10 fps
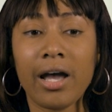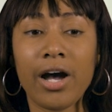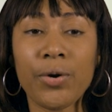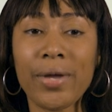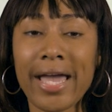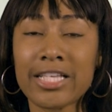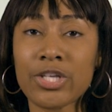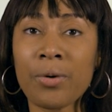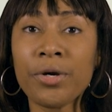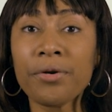Okay, so
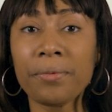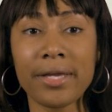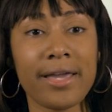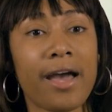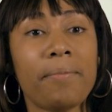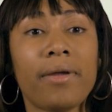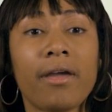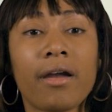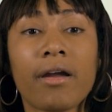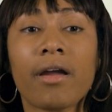I want to recap
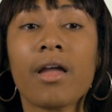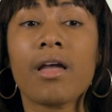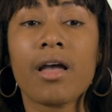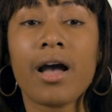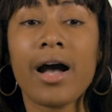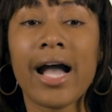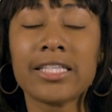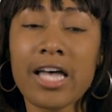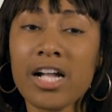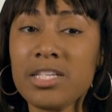here. I
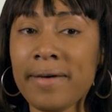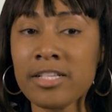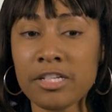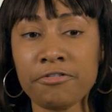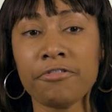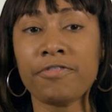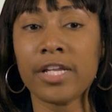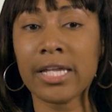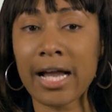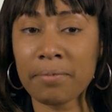talked about different
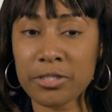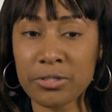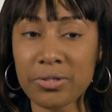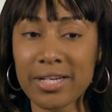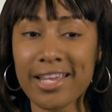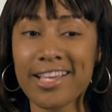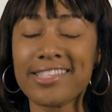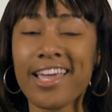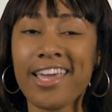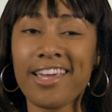funding opportunities,
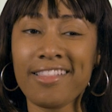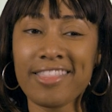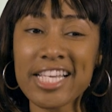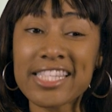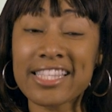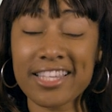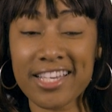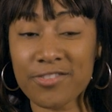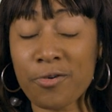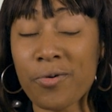and this
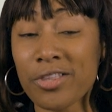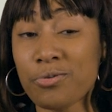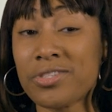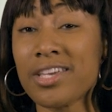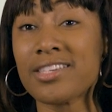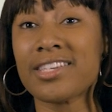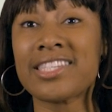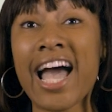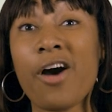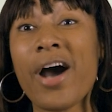list from 1 through 6 is
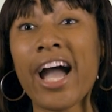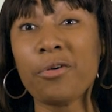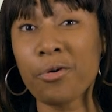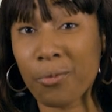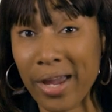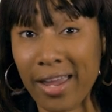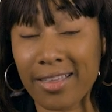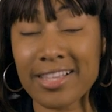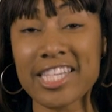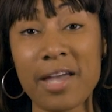how I would
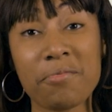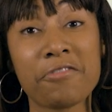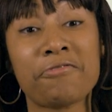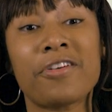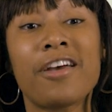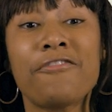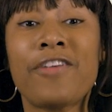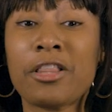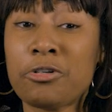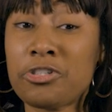rank the type of
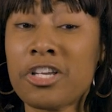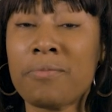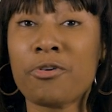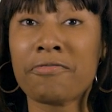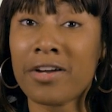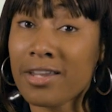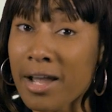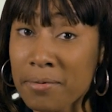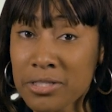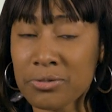fellowship or funding
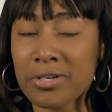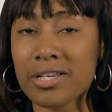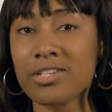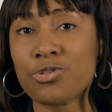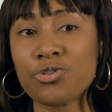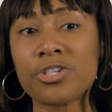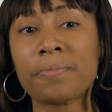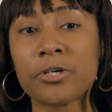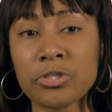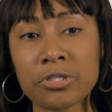opportunities you should
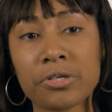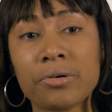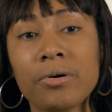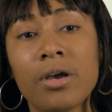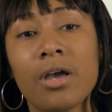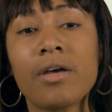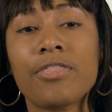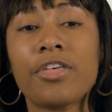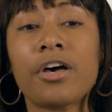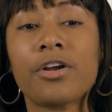pursue.
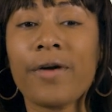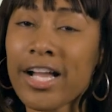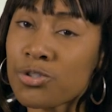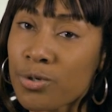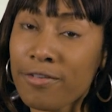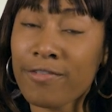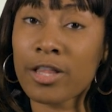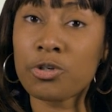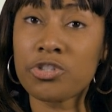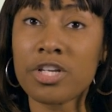The graduate
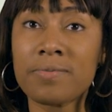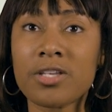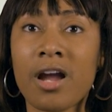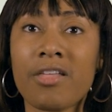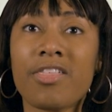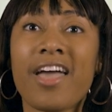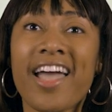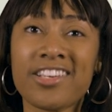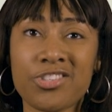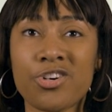fellowships are the
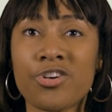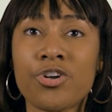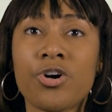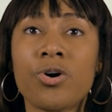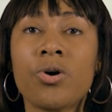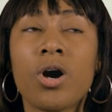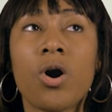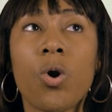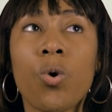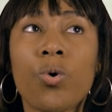external
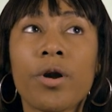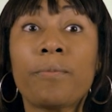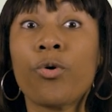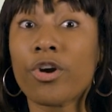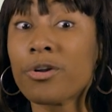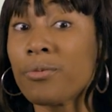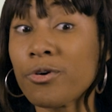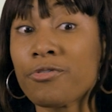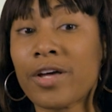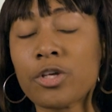or
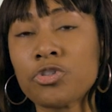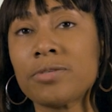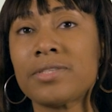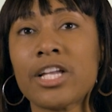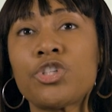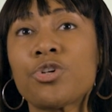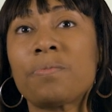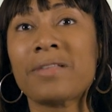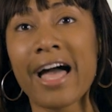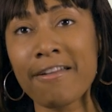portable fellowships that you
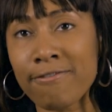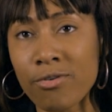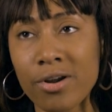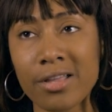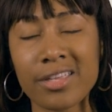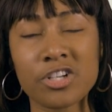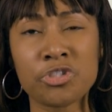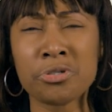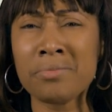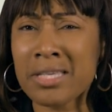apply for. They're
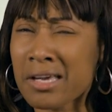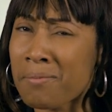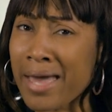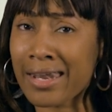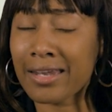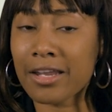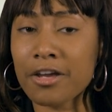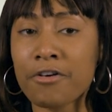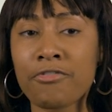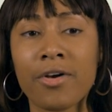extremely
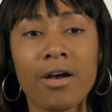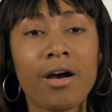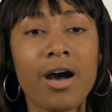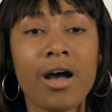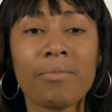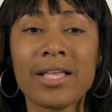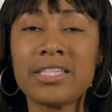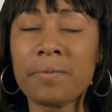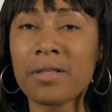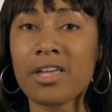competitive. They
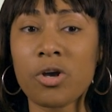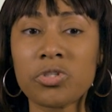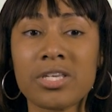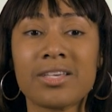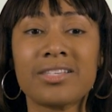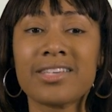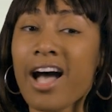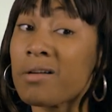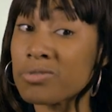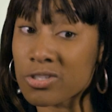typically go to the
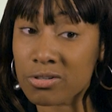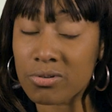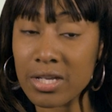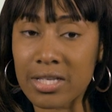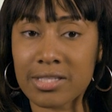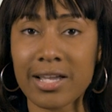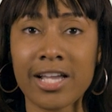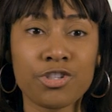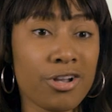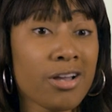top students.
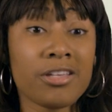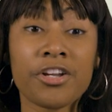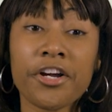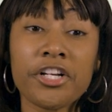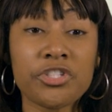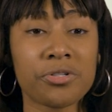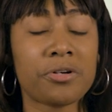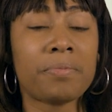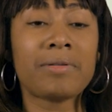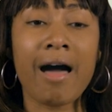I strongly encourage you
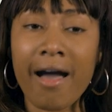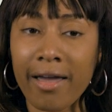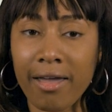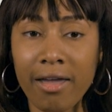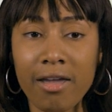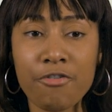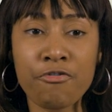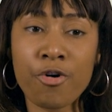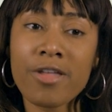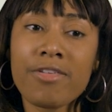to apply
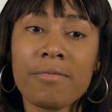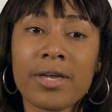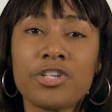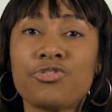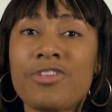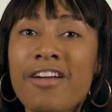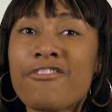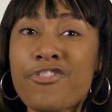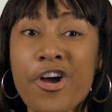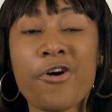for them because you
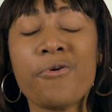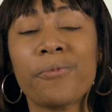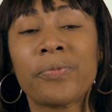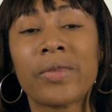never know